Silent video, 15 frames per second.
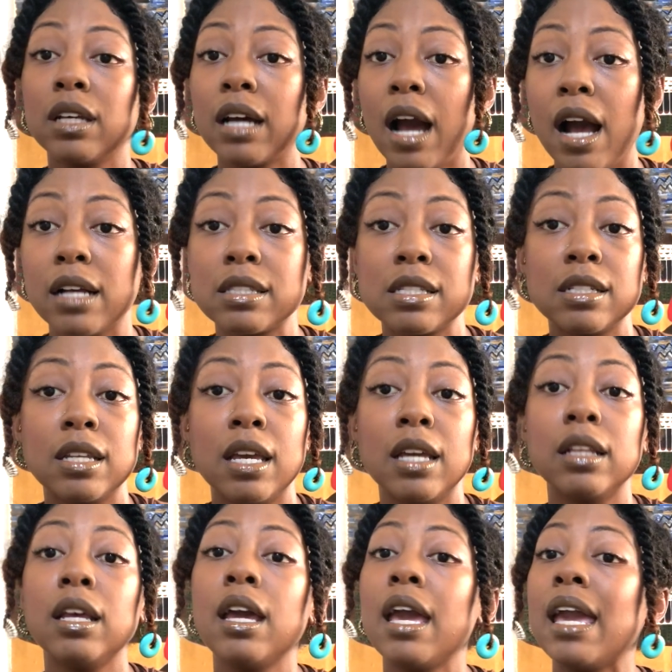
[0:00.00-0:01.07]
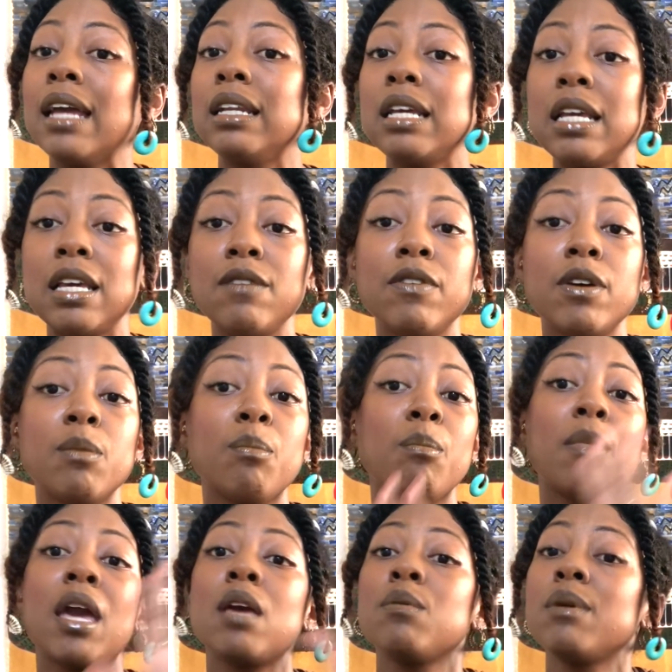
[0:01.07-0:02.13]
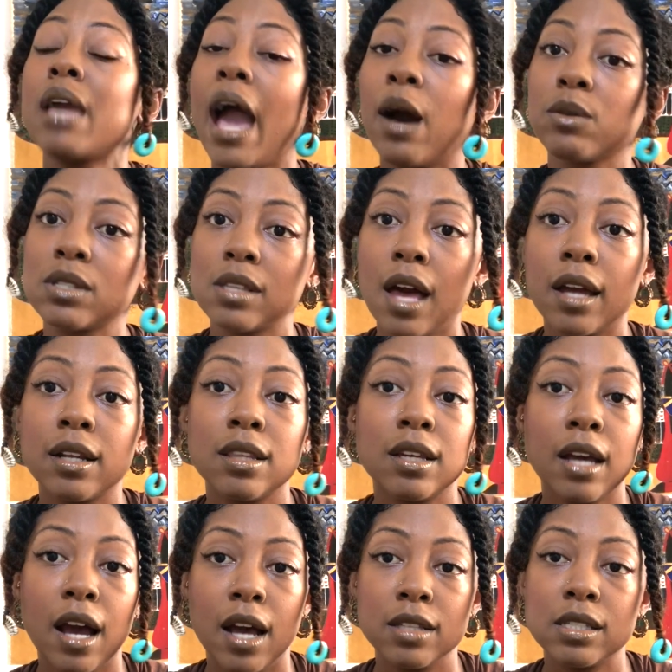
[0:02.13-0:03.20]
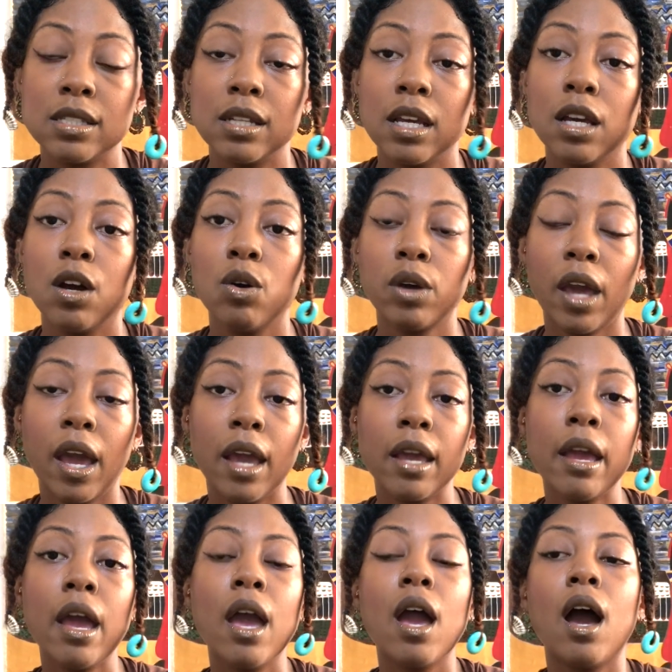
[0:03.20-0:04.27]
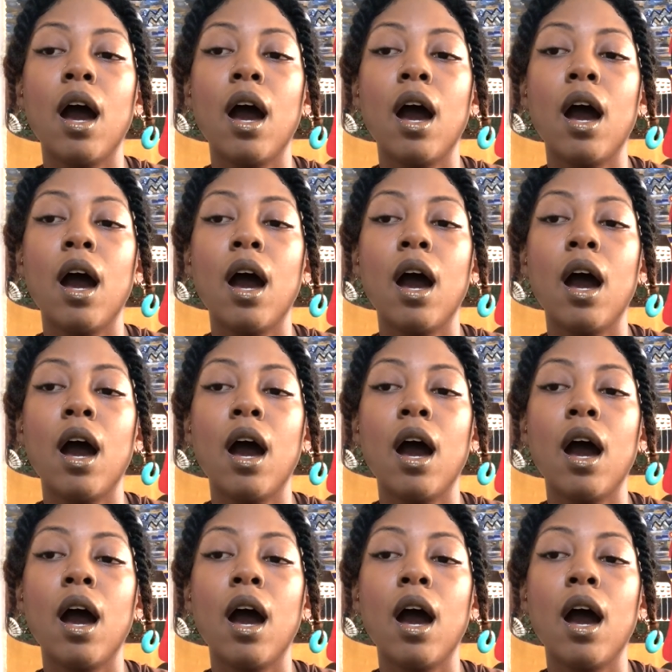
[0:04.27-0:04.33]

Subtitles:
the continent and even maybe outside of the continent, okay?